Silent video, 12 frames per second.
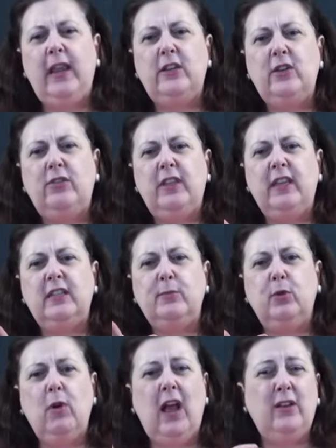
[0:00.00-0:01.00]
way and you think
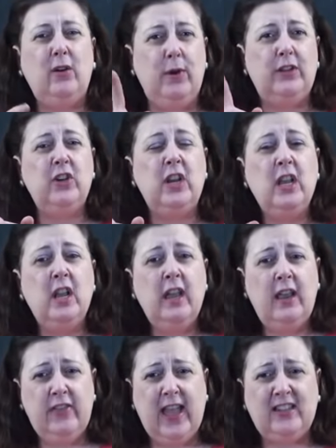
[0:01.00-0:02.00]
it's Murano, which
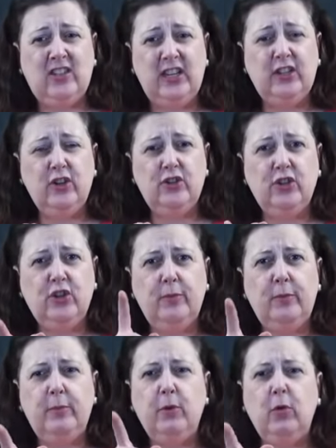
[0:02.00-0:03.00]
that signature
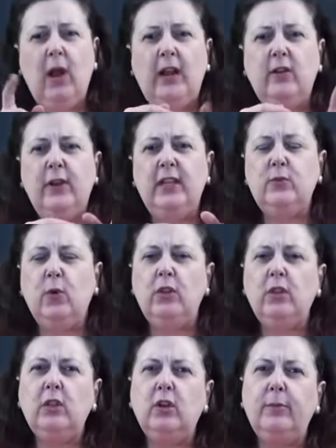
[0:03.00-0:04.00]
could be Murano, it's
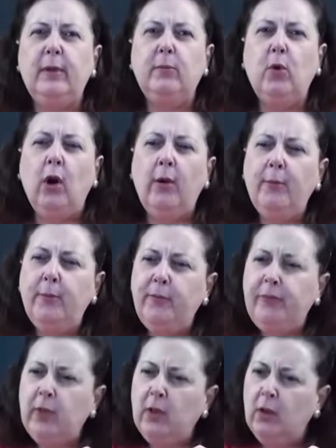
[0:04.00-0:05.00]
worth a little bit more.
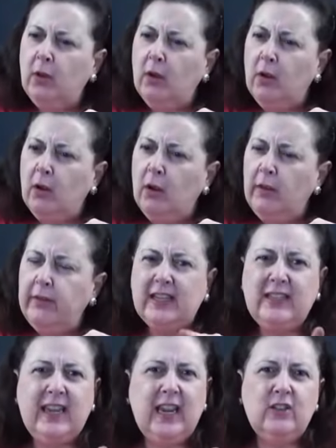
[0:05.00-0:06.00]

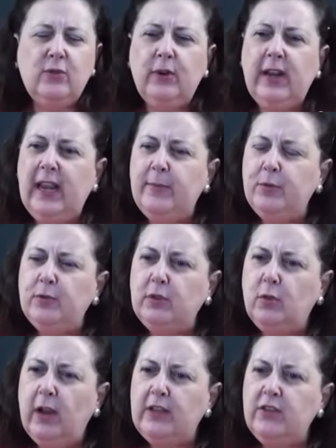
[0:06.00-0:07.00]
That's answering
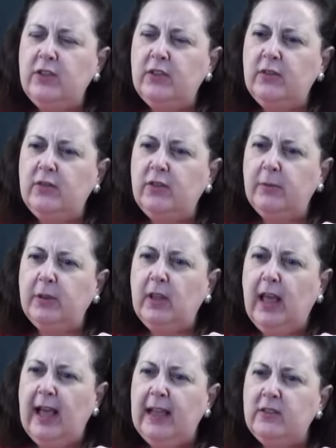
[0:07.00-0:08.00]
April's question from the
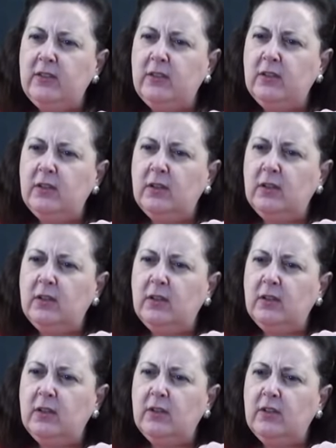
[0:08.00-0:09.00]
last.
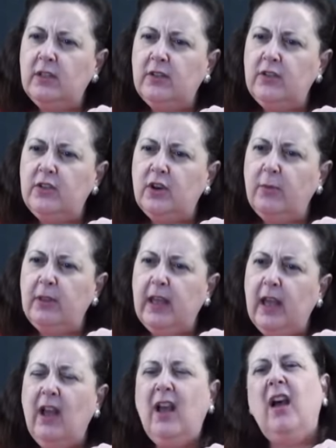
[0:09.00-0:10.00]
She didn't show me that.